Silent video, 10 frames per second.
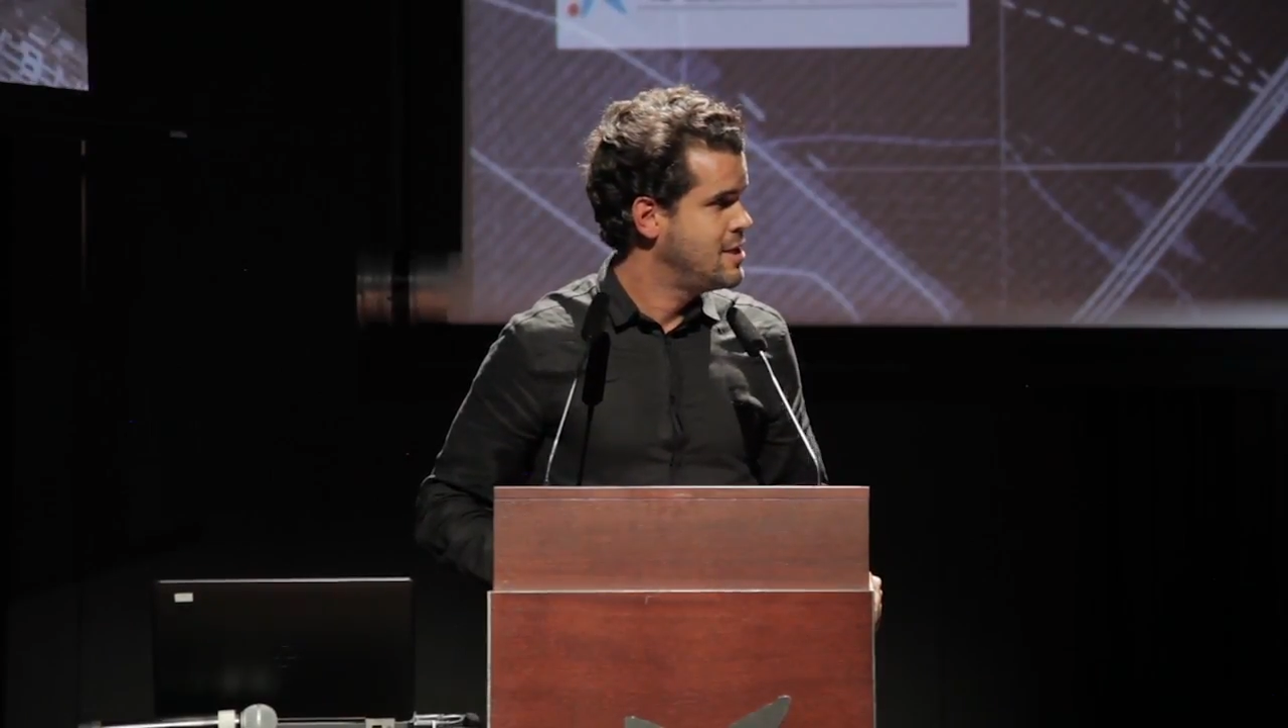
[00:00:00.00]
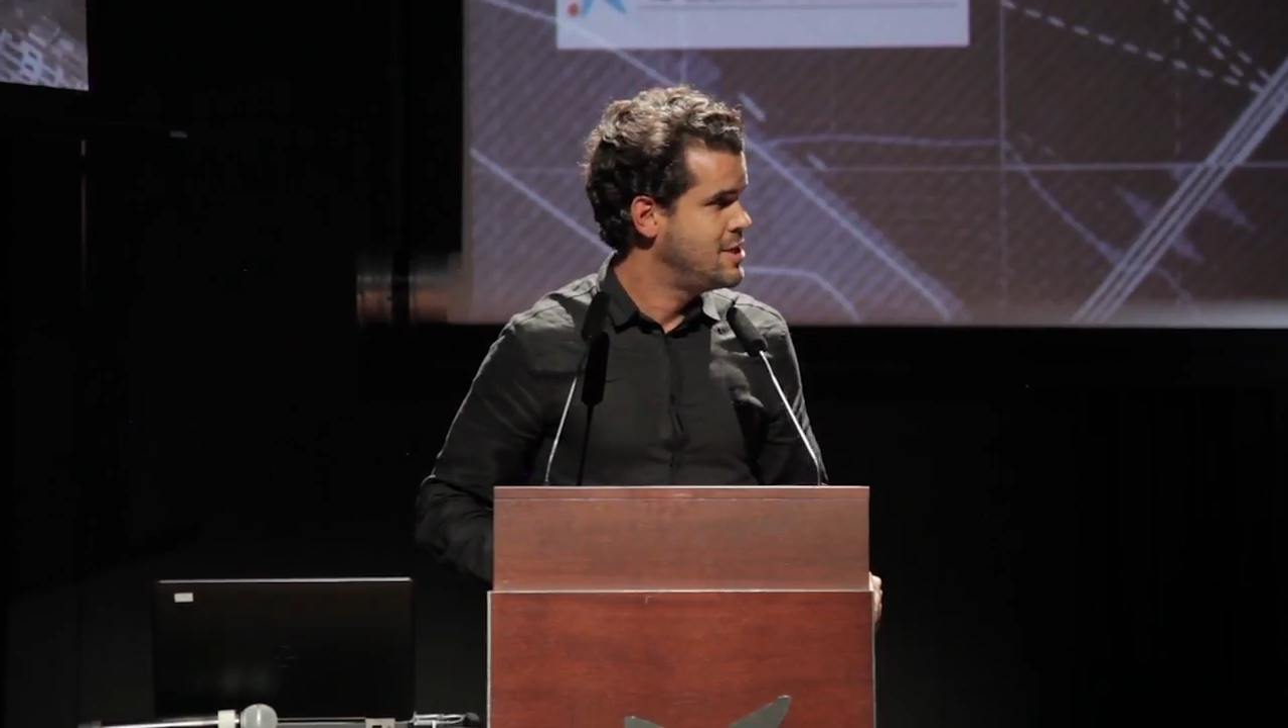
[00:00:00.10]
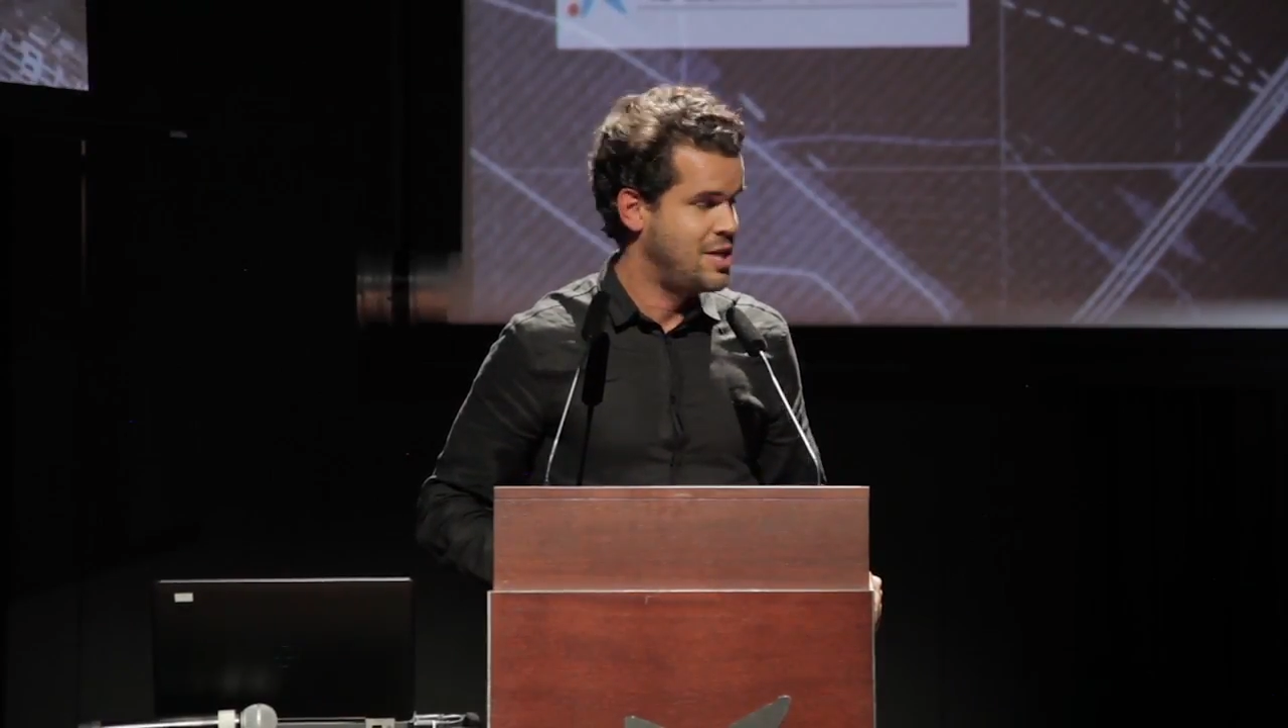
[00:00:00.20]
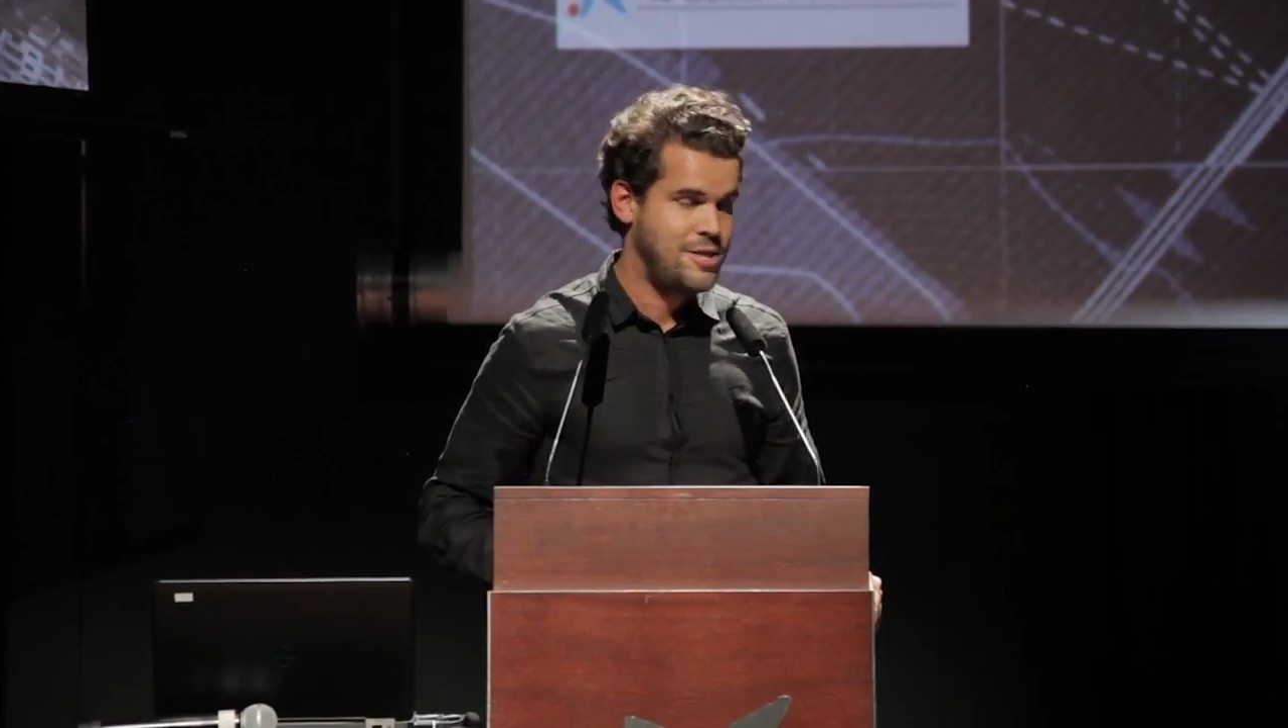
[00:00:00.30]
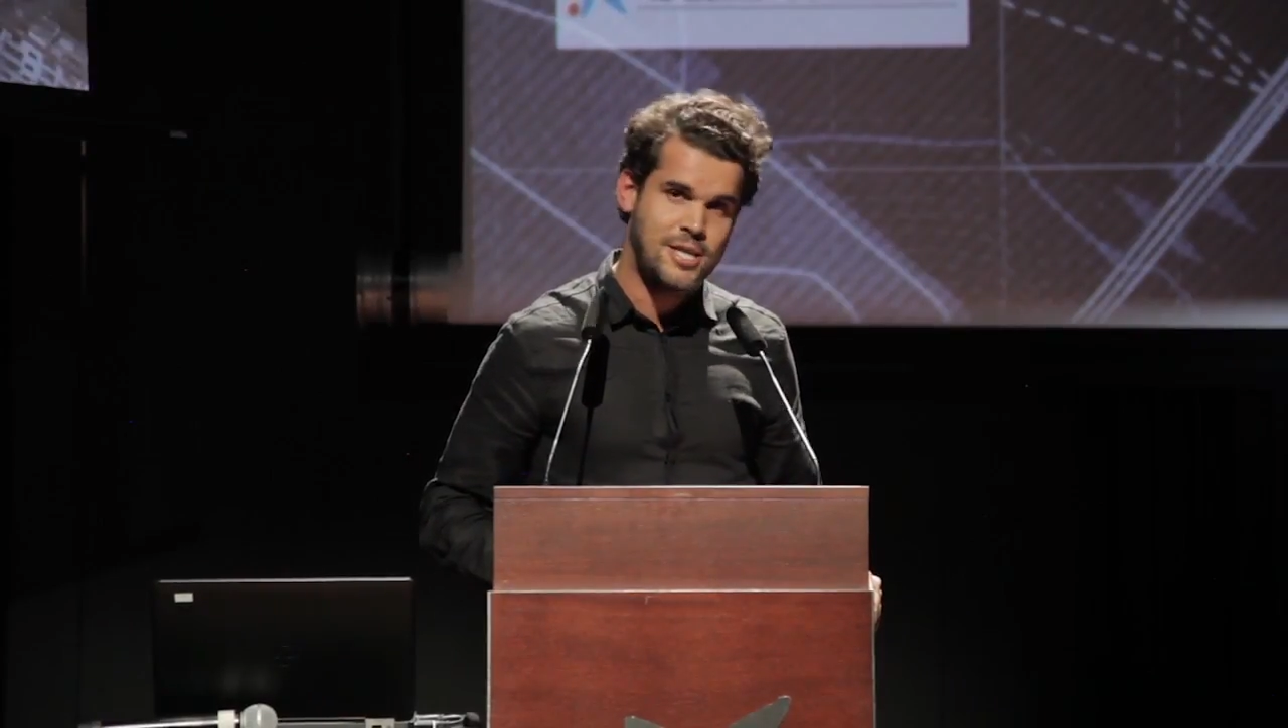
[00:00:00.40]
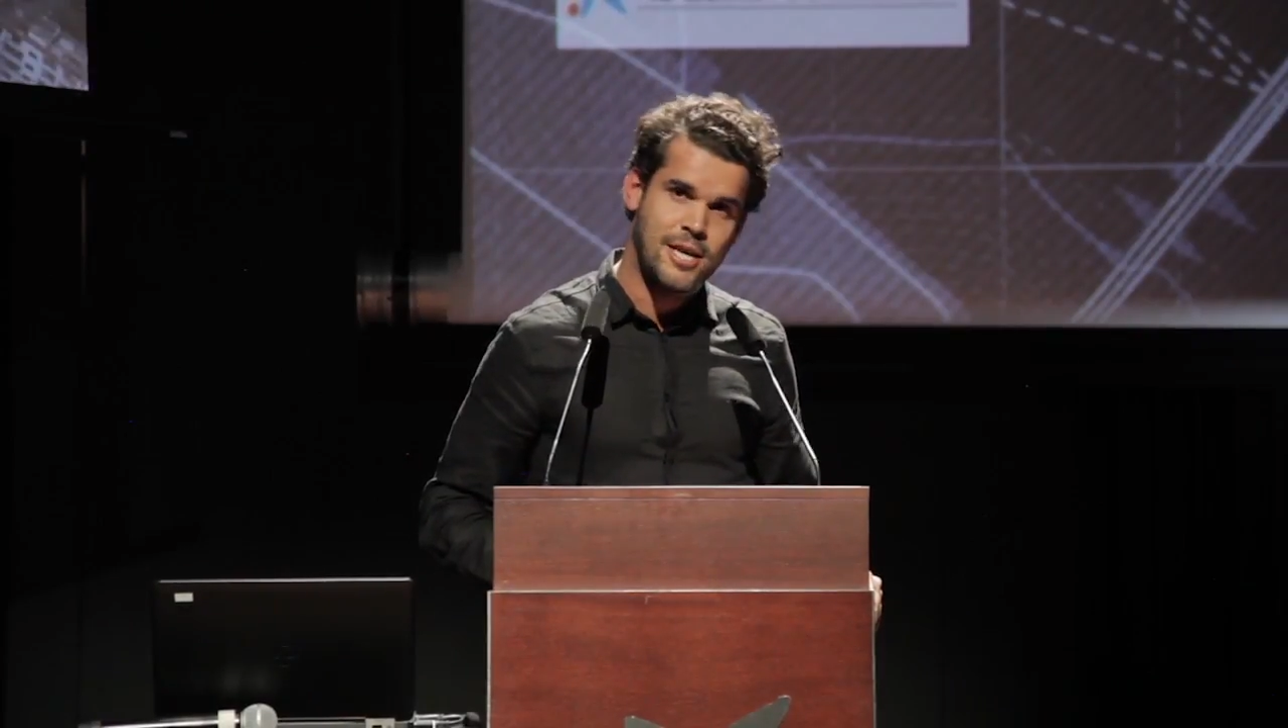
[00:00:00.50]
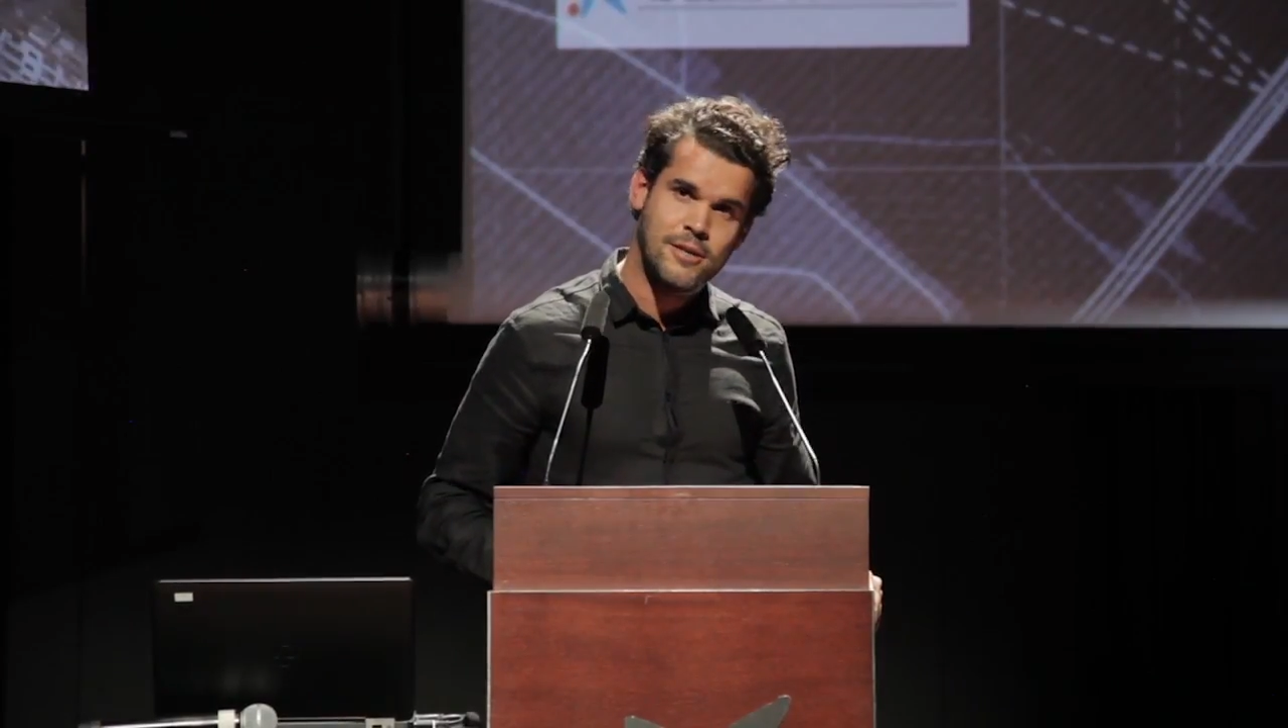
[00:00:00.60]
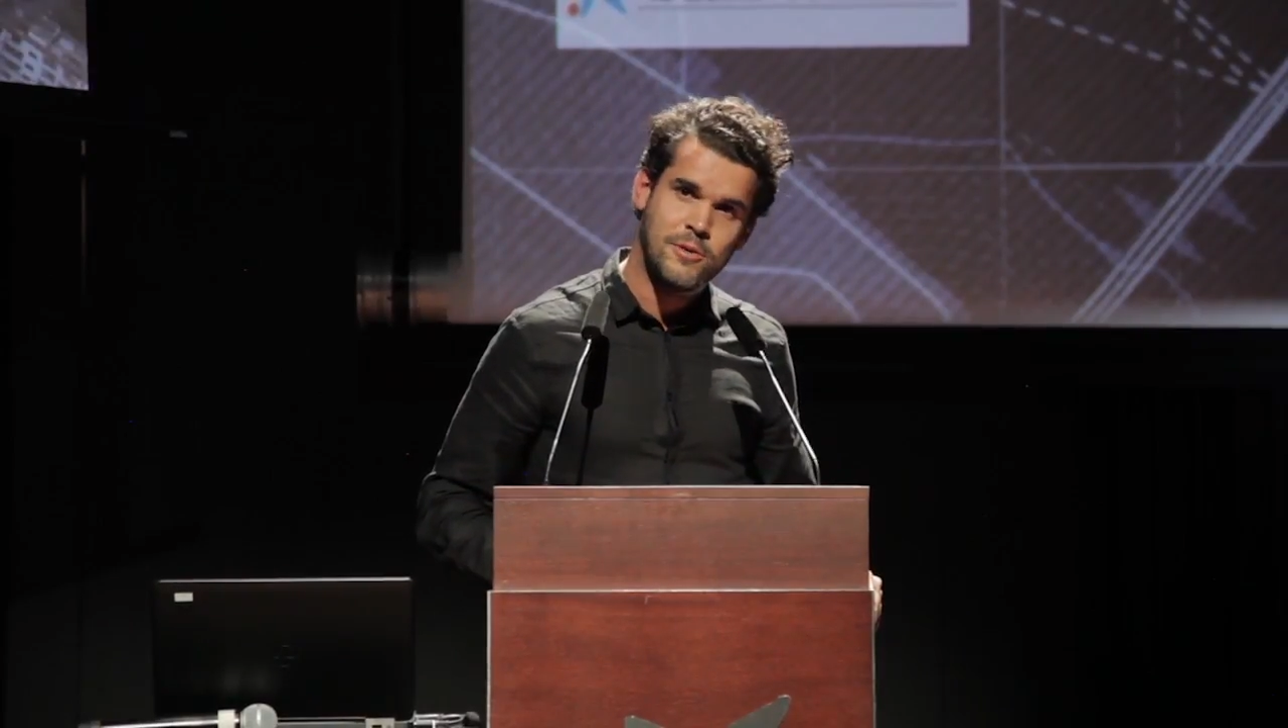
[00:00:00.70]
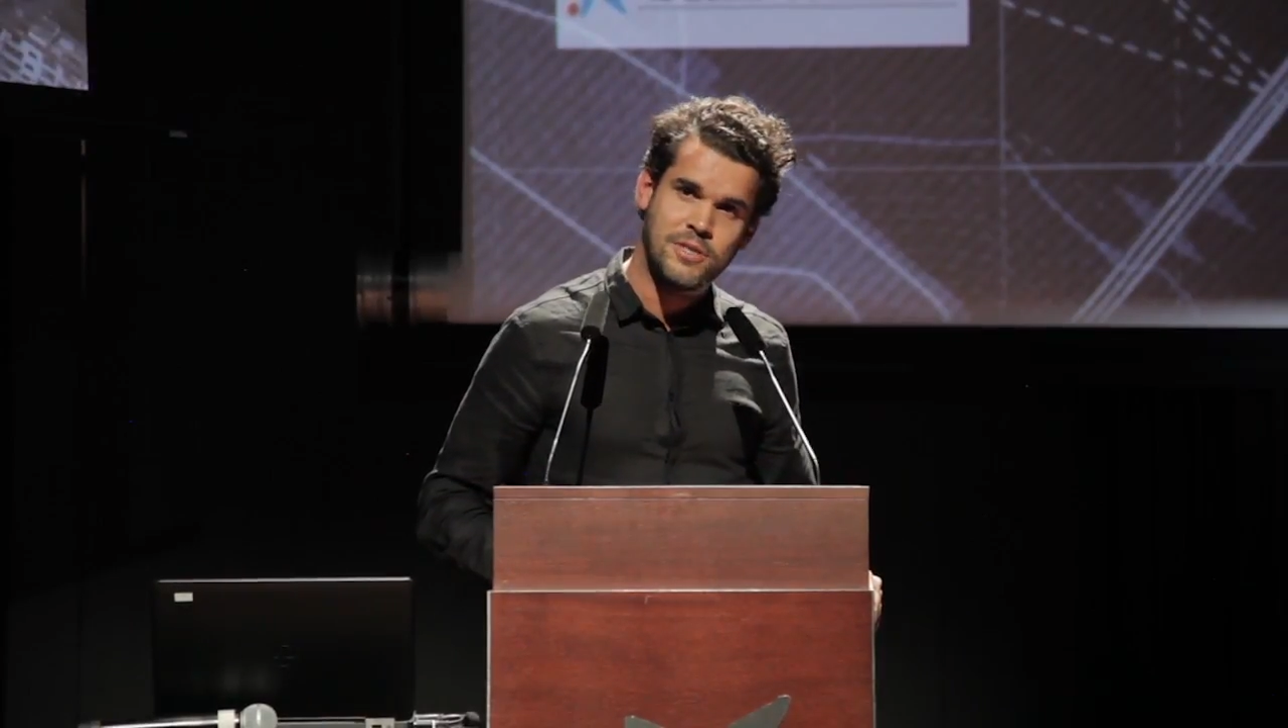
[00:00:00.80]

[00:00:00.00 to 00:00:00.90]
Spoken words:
Shenzhen,